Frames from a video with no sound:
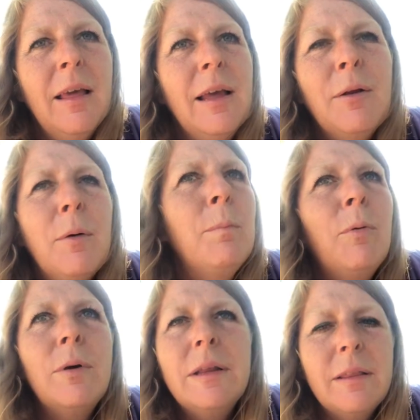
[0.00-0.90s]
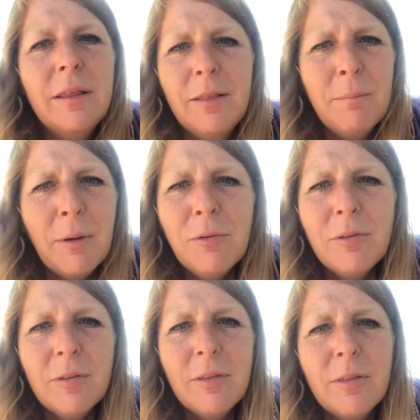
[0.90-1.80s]
important to the
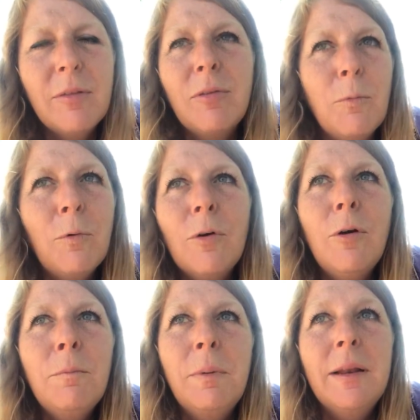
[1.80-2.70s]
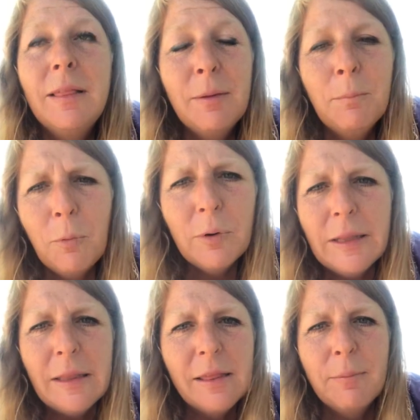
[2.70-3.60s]
most of the world, but it's
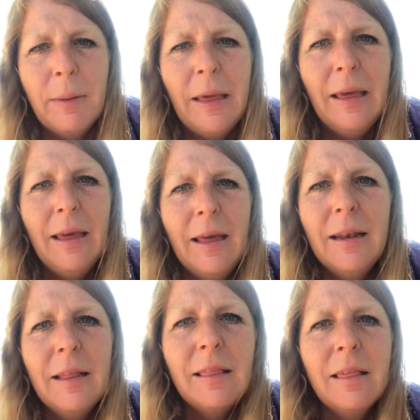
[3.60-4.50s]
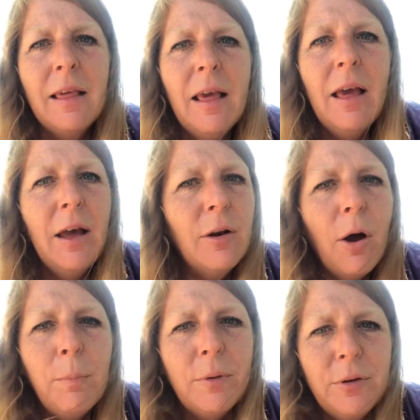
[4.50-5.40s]
important to me, and it's an
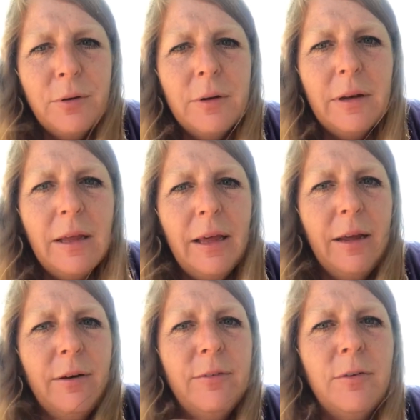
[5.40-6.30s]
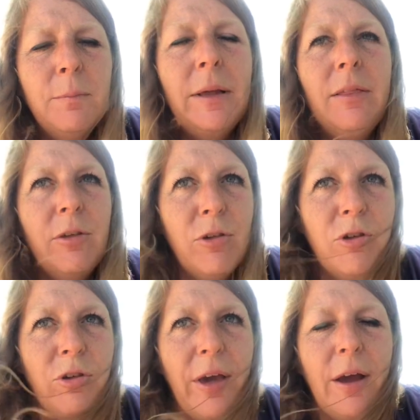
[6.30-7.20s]
opportunity here for me to
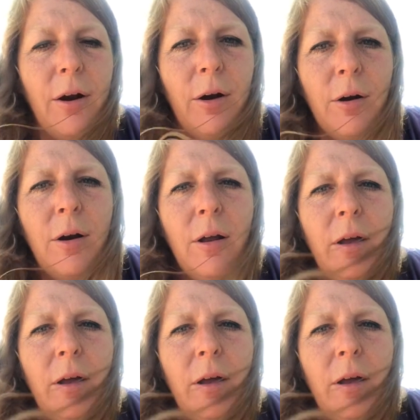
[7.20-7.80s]
share